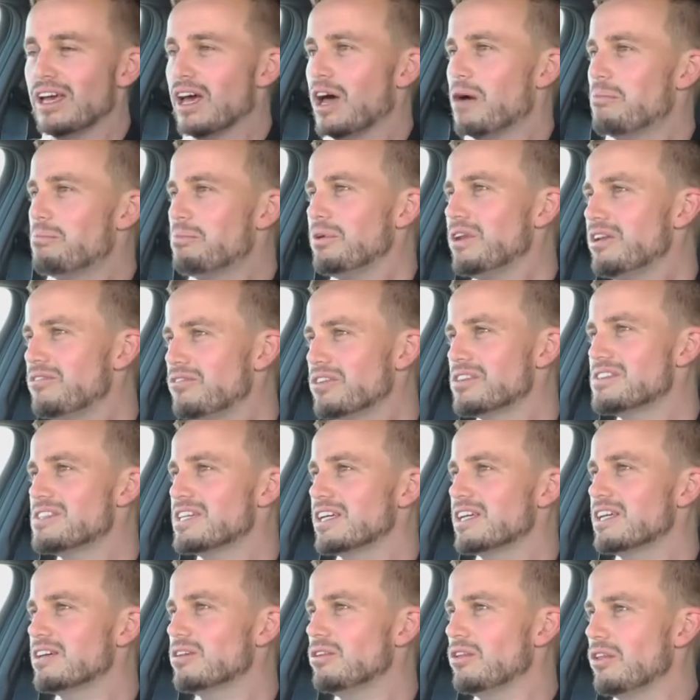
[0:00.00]
a bit of a
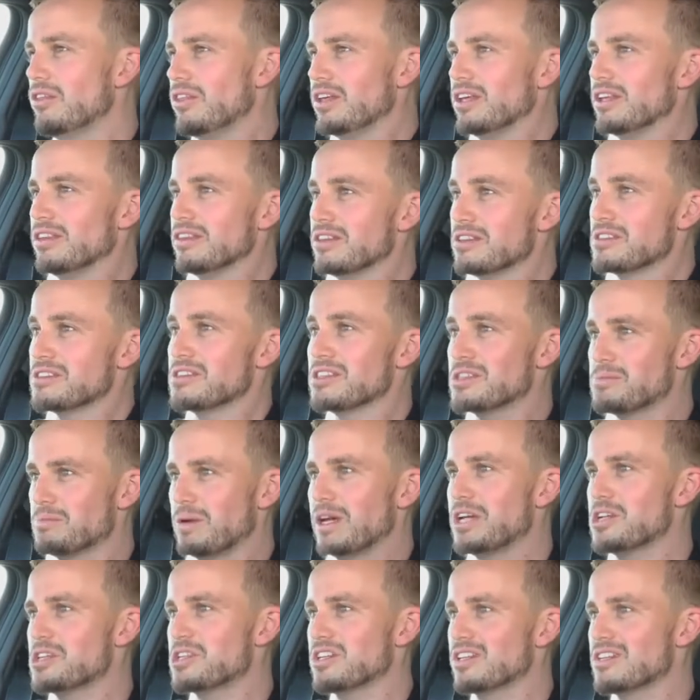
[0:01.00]
deal that the
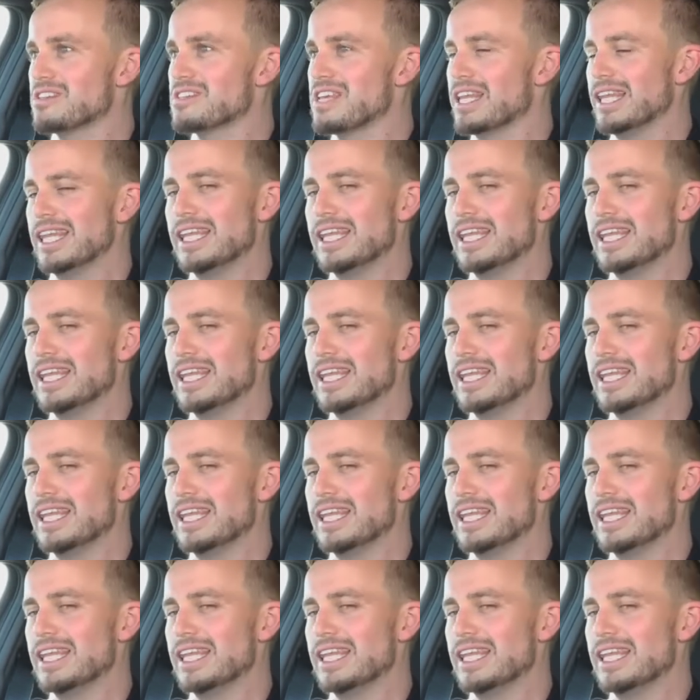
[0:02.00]
suspension is a